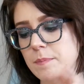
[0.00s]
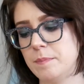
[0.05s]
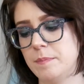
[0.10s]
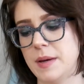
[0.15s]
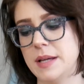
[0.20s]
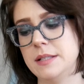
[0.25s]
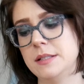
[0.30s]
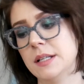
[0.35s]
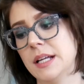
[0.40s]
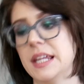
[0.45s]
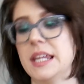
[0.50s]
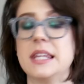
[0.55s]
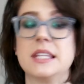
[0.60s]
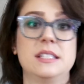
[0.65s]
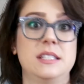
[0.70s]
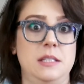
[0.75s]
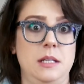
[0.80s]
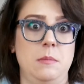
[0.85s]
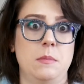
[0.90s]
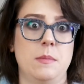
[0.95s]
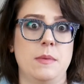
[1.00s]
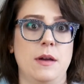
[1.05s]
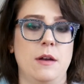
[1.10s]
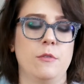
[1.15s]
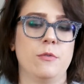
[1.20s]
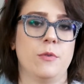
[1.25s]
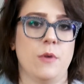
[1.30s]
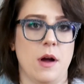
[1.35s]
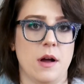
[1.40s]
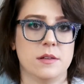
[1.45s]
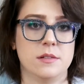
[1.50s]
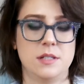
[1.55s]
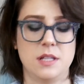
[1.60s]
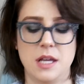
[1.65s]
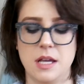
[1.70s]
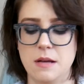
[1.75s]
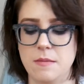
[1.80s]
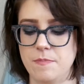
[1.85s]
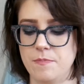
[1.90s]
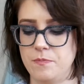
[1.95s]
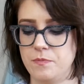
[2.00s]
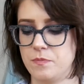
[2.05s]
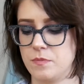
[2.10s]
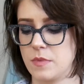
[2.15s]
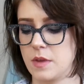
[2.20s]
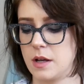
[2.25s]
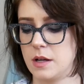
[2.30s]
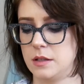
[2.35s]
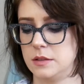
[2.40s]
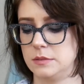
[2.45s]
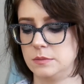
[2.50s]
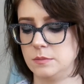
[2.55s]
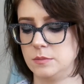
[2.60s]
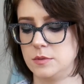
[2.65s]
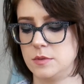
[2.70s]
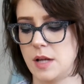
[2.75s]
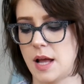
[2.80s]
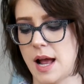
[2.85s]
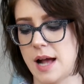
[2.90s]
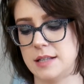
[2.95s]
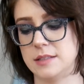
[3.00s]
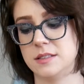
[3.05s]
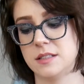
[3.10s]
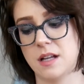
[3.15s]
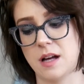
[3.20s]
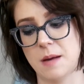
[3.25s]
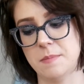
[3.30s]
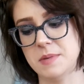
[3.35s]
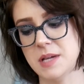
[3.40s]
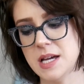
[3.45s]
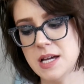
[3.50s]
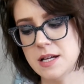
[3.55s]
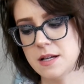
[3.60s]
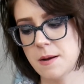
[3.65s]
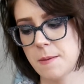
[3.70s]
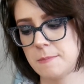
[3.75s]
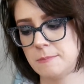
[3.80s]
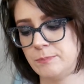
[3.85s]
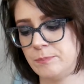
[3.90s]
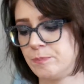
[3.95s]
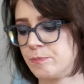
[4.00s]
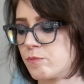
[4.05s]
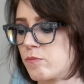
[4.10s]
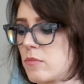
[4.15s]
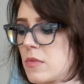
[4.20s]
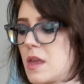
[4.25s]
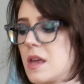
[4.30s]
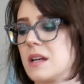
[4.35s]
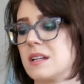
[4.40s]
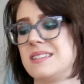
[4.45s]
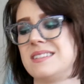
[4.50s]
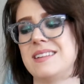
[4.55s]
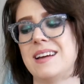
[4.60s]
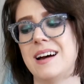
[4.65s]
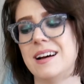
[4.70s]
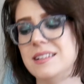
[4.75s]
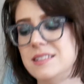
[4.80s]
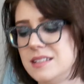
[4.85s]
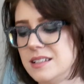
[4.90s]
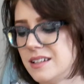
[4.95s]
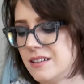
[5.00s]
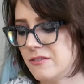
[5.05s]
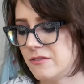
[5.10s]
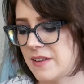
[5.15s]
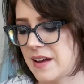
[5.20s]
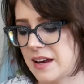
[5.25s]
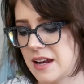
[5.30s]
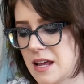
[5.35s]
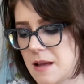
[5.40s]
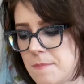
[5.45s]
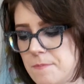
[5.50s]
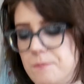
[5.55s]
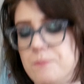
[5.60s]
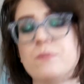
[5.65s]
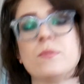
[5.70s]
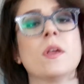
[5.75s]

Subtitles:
basically the same amount of frosting as cupcake. Tons of confetti.